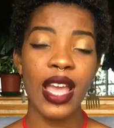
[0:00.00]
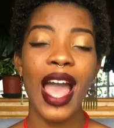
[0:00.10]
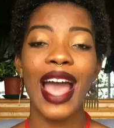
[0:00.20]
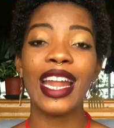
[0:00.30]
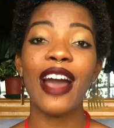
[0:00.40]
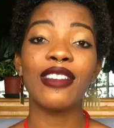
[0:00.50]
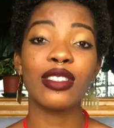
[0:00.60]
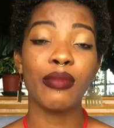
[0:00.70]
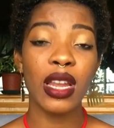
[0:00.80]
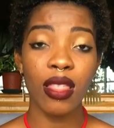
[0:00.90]
and have as
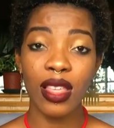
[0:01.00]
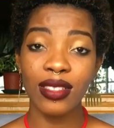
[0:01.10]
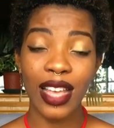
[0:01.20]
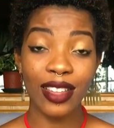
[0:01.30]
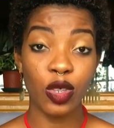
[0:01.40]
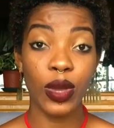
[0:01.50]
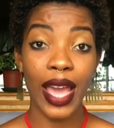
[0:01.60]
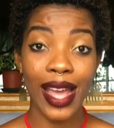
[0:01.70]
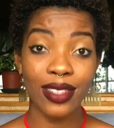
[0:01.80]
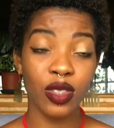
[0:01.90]
many things as you
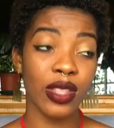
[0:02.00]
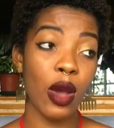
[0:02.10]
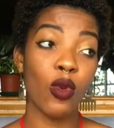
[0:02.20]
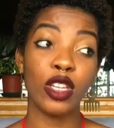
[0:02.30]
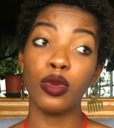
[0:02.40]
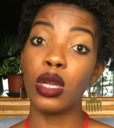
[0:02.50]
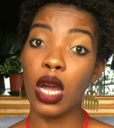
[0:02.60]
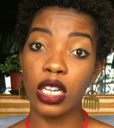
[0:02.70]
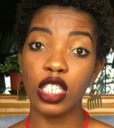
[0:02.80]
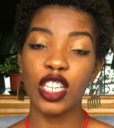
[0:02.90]
can so that when you
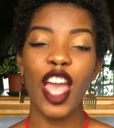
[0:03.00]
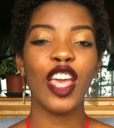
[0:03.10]
launch,